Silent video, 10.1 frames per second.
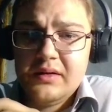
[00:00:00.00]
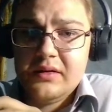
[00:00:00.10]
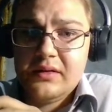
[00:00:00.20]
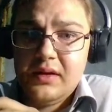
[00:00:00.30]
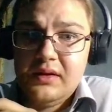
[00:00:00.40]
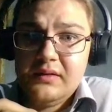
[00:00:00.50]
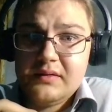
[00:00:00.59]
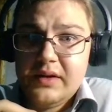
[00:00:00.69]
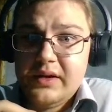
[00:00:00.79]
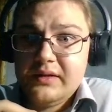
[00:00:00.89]
things
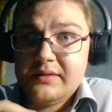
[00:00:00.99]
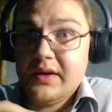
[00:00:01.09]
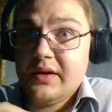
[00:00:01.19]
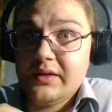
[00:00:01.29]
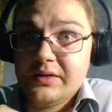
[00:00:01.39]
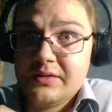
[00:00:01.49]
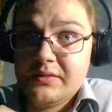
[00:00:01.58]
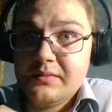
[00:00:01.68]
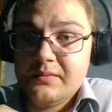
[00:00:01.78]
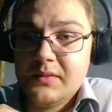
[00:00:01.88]
like silage.
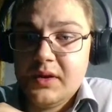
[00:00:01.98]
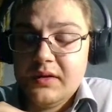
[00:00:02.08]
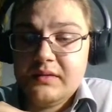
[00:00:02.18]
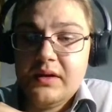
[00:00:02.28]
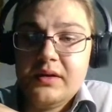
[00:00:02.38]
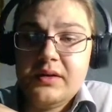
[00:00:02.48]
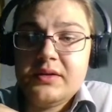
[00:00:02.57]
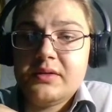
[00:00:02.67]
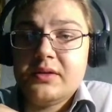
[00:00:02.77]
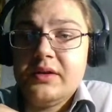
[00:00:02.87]

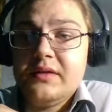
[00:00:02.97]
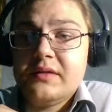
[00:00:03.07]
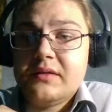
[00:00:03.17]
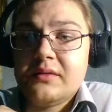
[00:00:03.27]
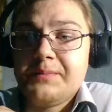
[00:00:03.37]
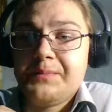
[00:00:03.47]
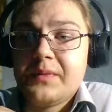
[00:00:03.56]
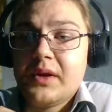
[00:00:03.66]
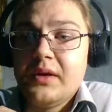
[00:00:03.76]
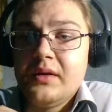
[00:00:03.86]
Silage is
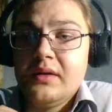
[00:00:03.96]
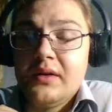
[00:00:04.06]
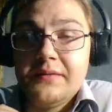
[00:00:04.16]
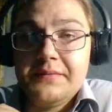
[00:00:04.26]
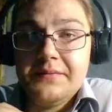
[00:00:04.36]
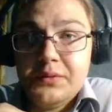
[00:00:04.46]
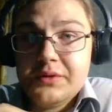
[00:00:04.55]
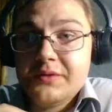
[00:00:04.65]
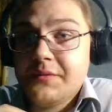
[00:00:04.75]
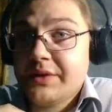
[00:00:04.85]
a food
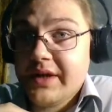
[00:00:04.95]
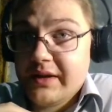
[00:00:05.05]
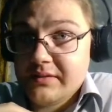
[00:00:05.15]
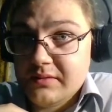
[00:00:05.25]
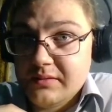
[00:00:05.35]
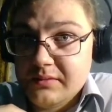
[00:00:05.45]
for cattle.